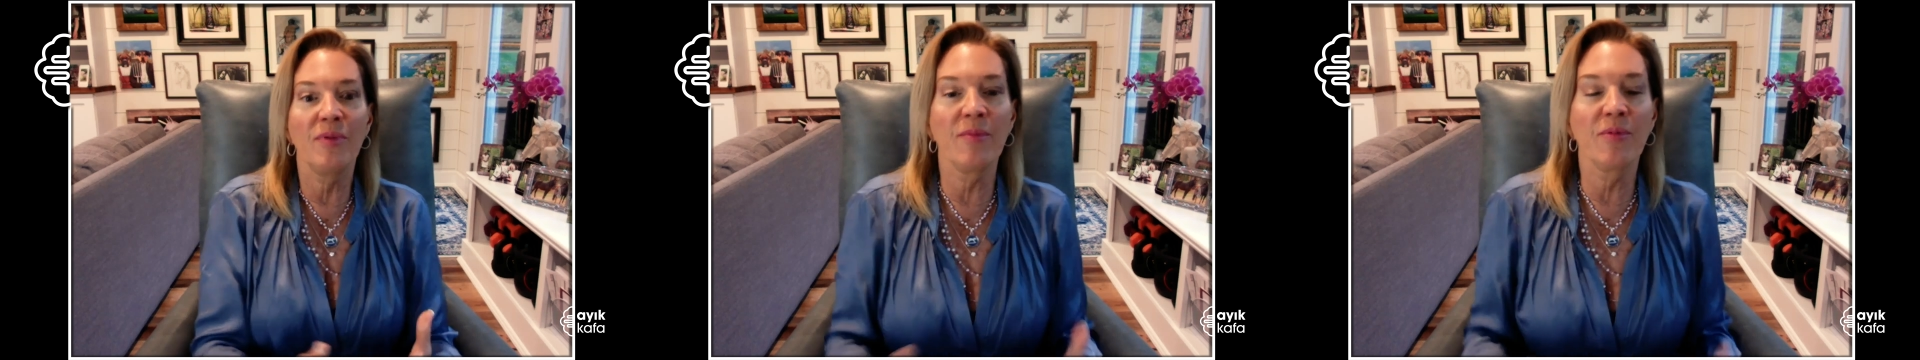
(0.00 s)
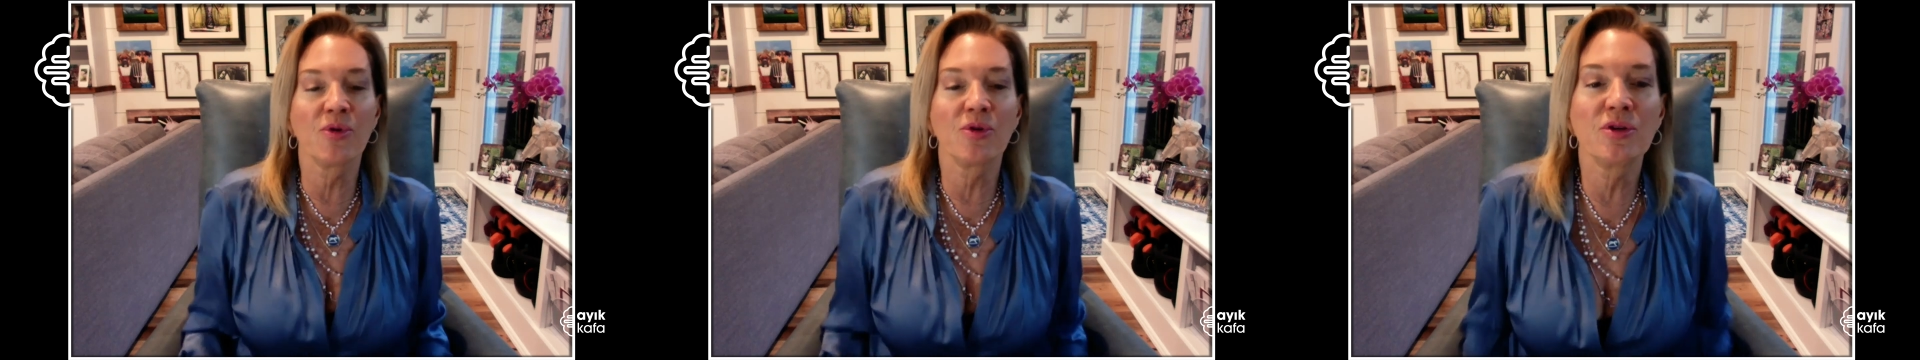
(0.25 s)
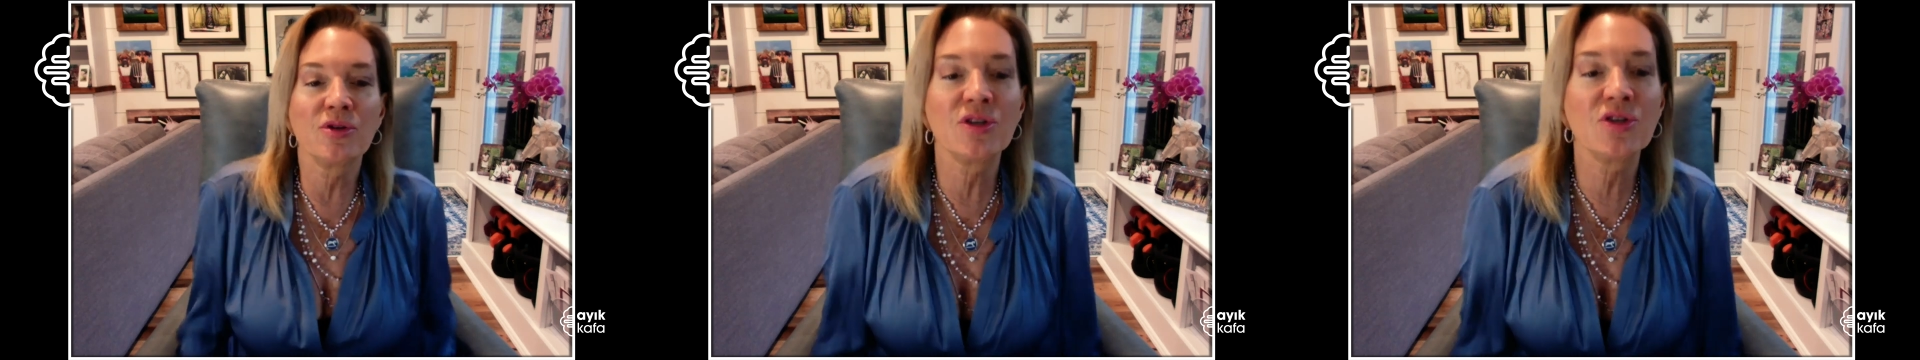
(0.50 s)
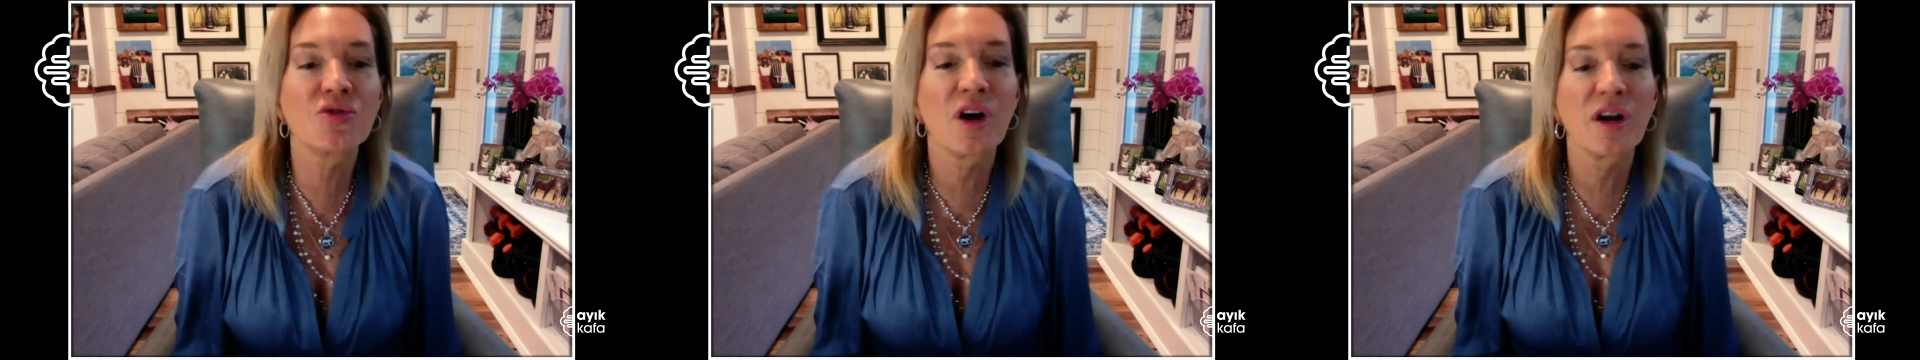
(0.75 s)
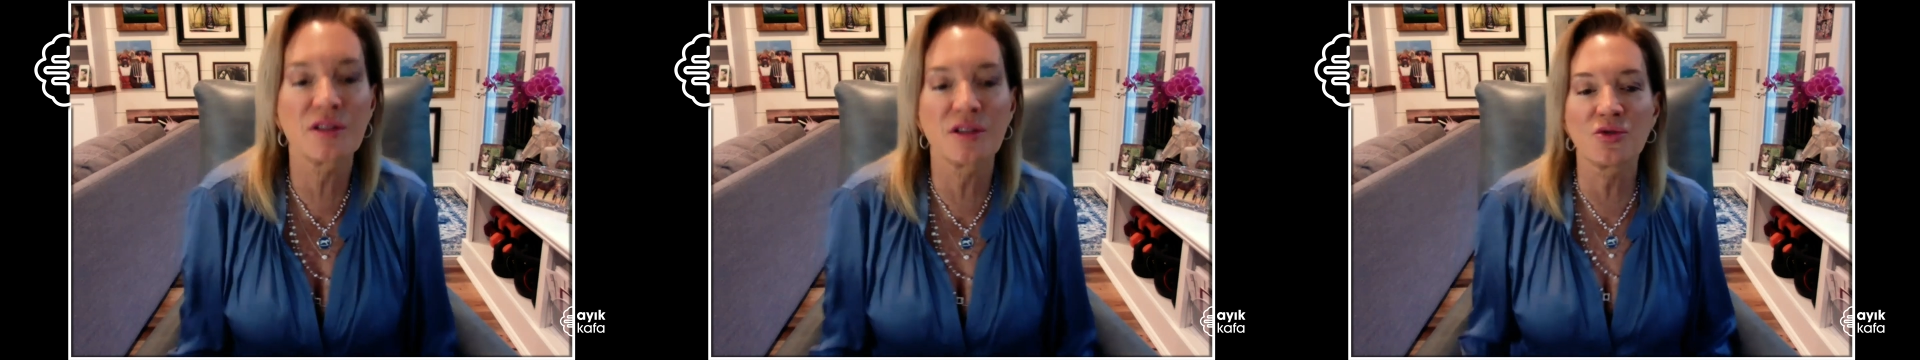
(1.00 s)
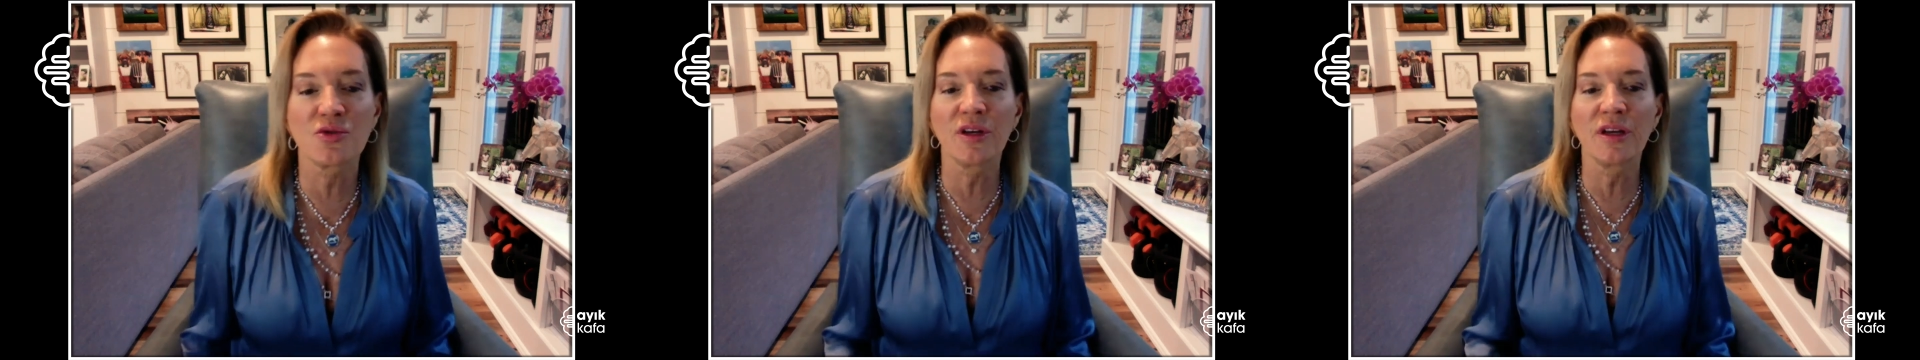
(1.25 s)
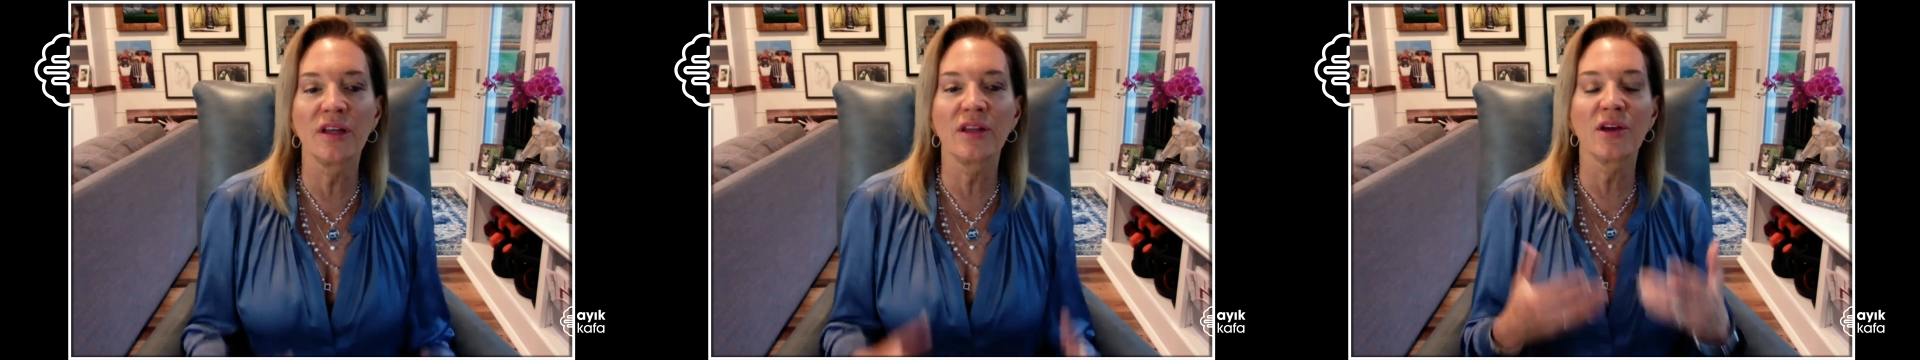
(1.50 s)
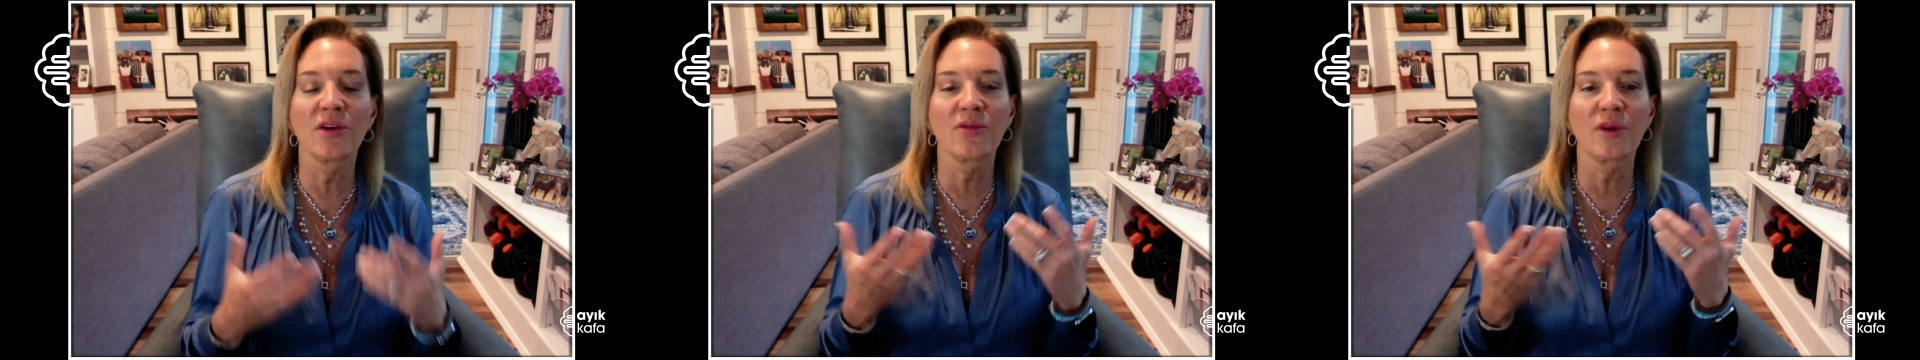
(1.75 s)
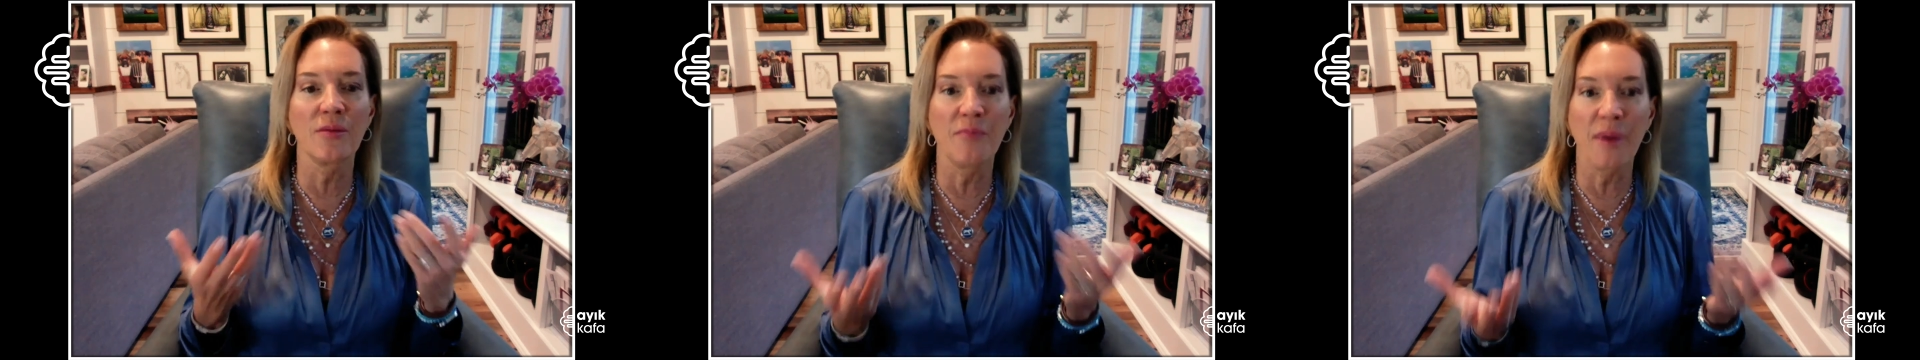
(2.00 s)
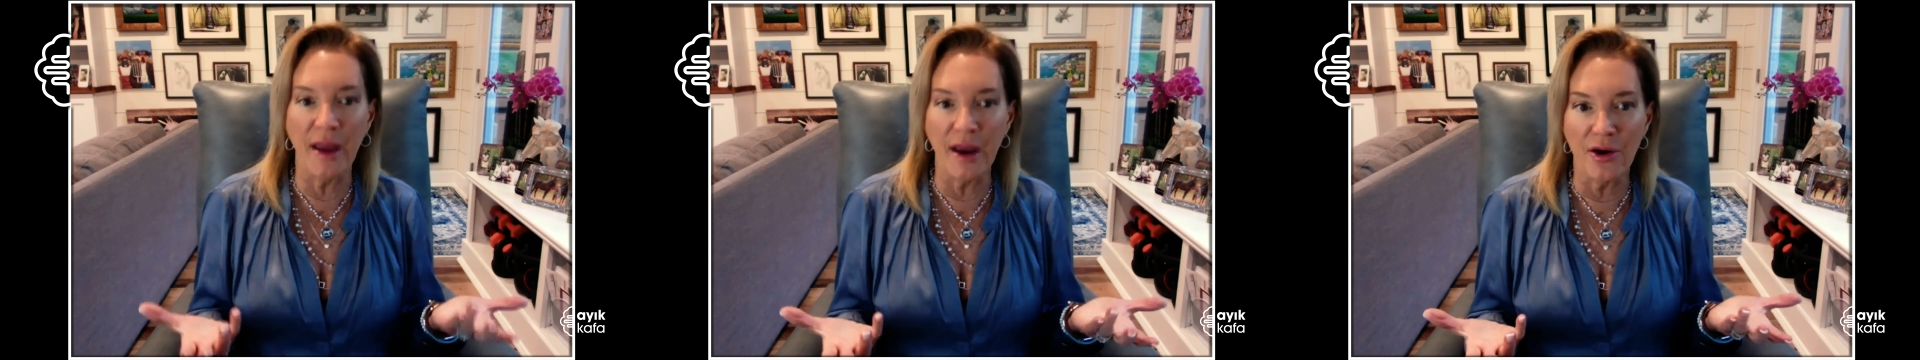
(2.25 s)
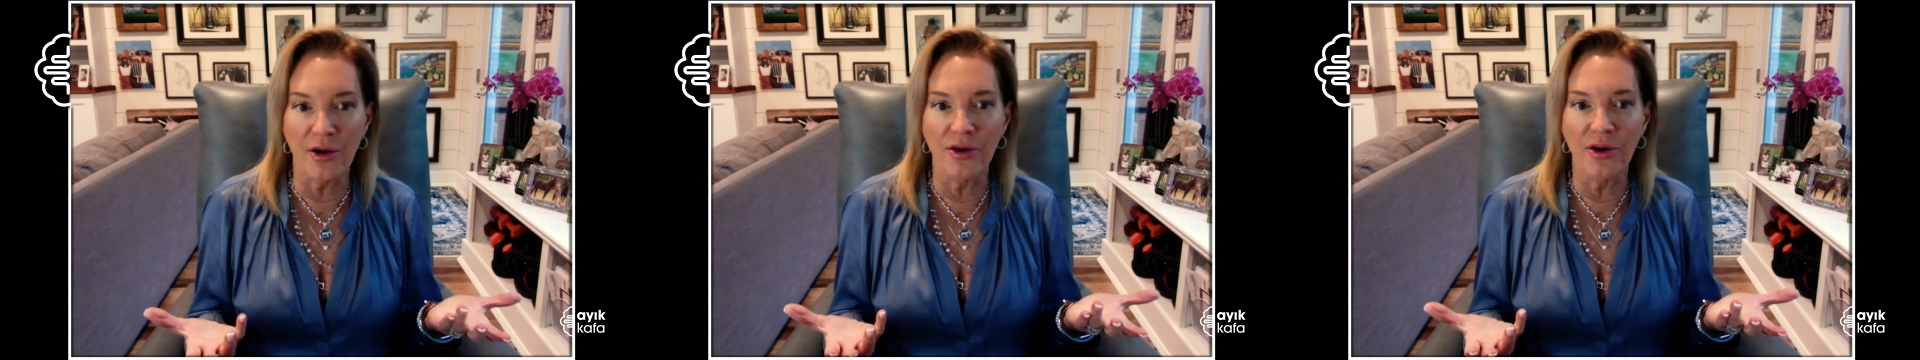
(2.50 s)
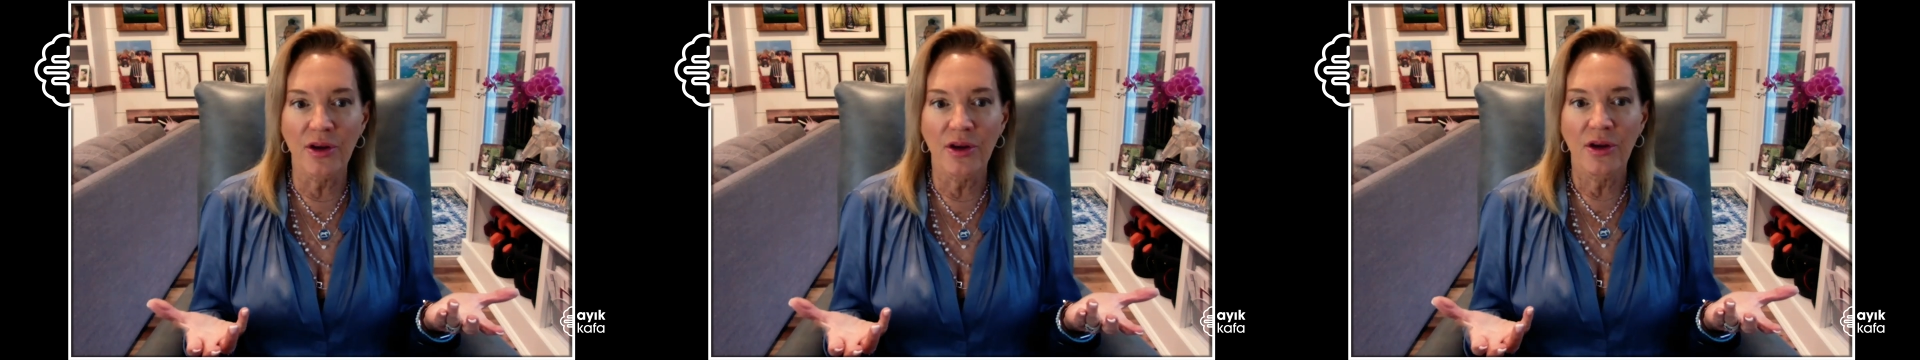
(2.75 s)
people are using drugs and drinking, they're impaired.